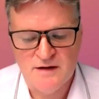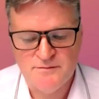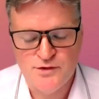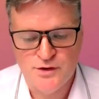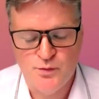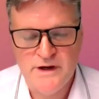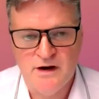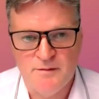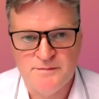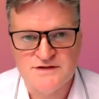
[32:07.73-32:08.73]
We
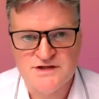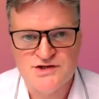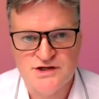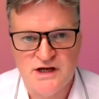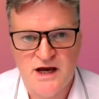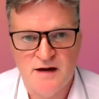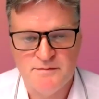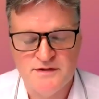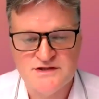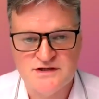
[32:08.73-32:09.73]
are positioning our
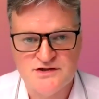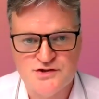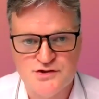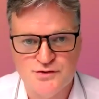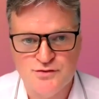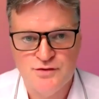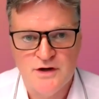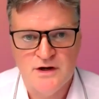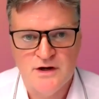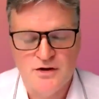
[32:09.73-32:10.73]
business to,
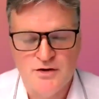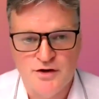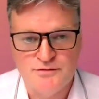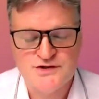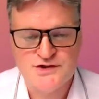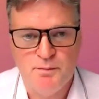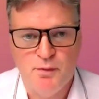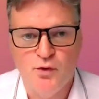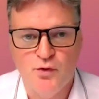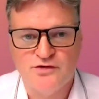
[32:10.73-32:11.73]

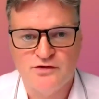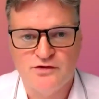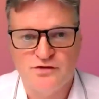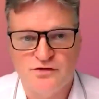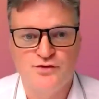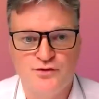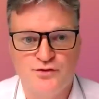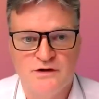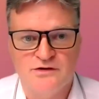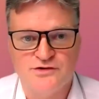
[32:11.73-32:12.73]
support through
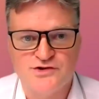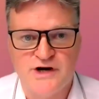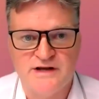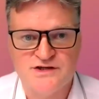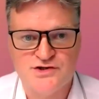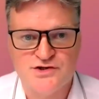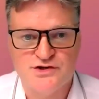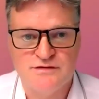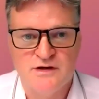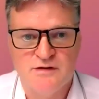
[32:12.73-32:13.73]
the
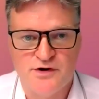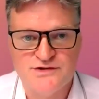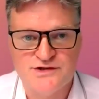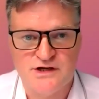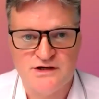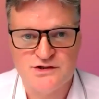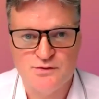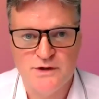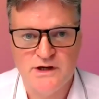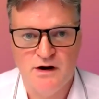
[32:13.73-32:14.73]
transition process. So
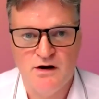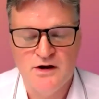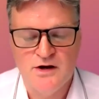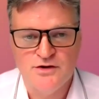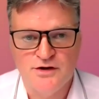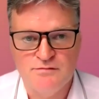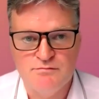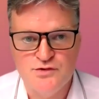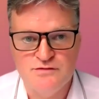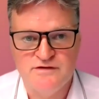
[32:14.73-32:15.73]
we are,
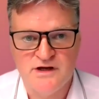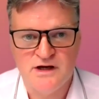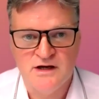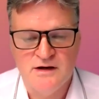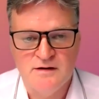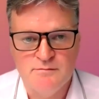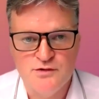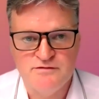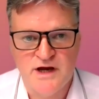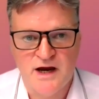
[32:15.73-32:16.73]

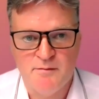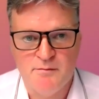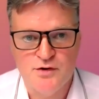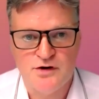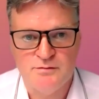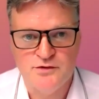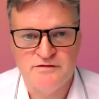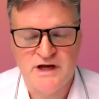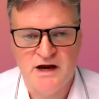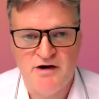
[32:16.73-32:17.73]
moving our book,
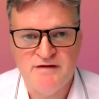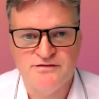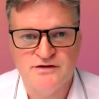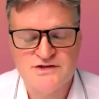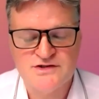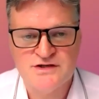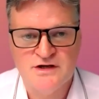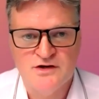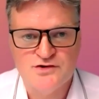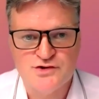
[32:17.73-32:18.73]
moving our efforts
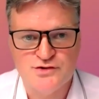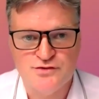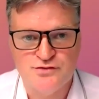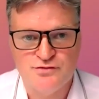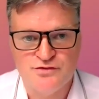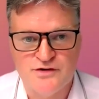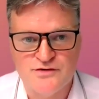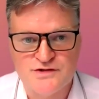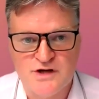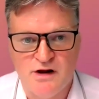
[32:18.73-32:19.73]
to those
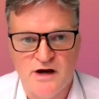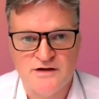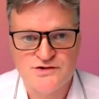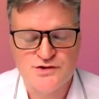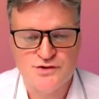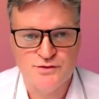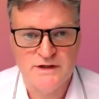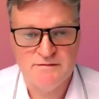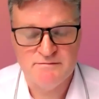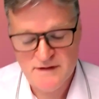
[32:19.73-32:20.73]
clients who,
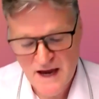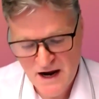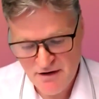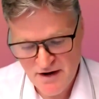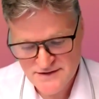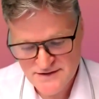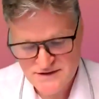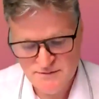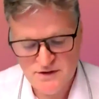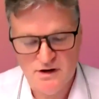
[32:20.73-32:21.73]
in our
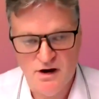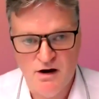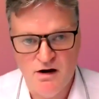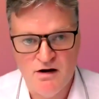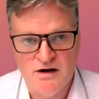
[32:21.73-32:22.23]
estimate, are,